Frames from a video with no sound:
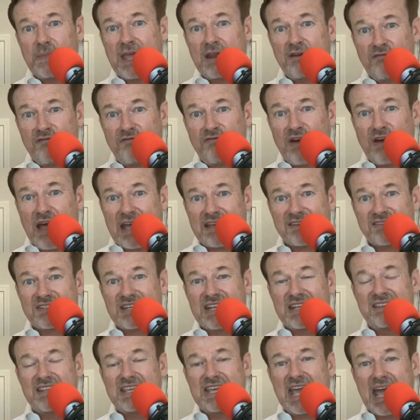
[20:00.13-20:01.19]
invest
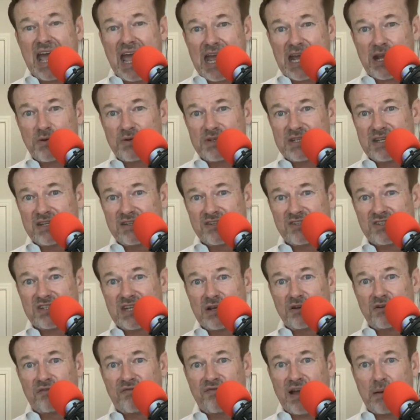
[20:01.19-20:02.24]
in the equity in
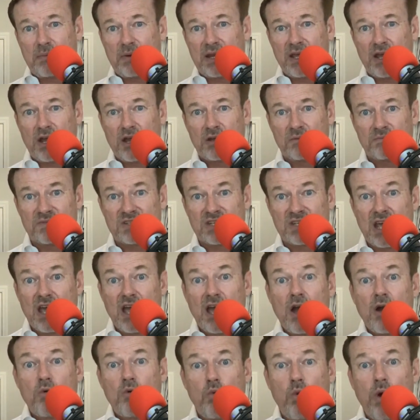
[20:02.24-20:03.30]
single family homes
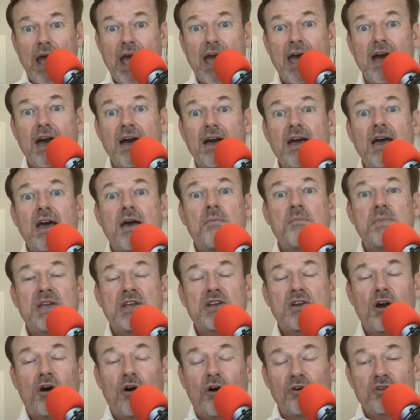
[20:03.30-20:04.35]
where,
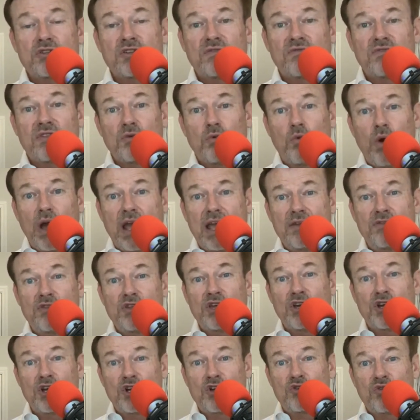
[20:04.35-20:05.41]
because of the way the
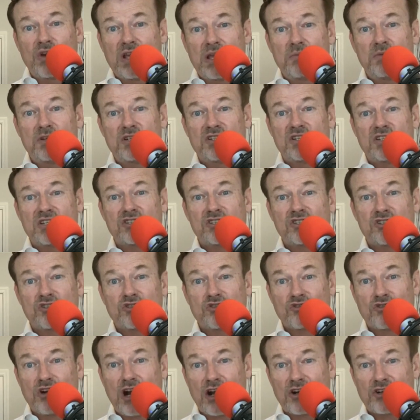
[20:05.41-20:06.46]
agreement is
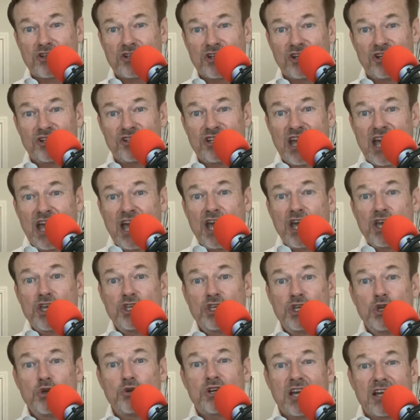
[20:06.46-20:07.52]
structured,
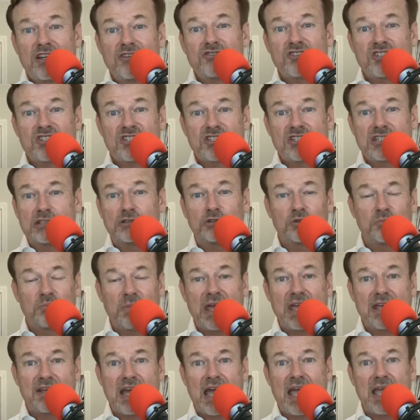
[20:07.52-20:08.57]
you can still
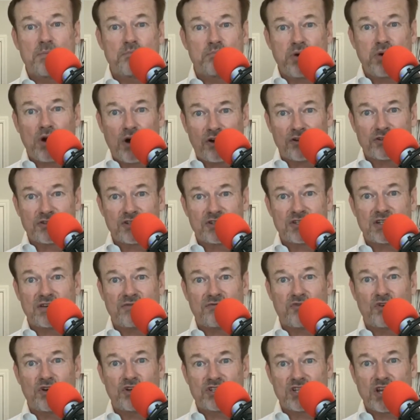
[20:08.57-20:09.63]
make a
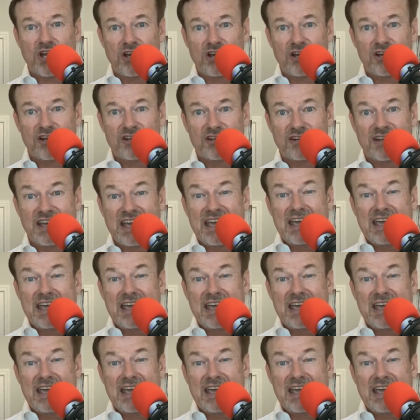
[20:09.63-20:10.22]
positive return